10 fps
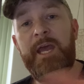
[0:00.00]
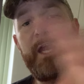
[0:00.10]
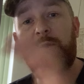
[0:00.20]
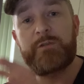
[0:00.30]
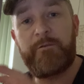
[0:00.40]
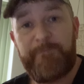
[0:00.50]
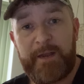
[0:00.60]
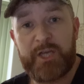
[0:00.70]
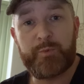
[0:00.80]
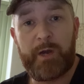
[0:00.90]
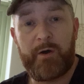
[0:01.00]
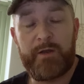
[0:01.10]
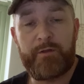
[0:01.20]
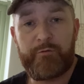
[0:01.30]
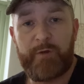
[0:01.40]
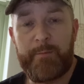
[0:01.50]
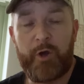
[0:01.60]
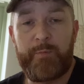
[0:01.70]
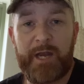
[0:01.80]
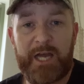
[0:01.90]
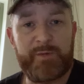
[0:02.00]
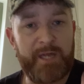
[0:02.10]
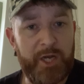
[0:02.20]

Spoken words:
He also finished well in the 3M Open last week.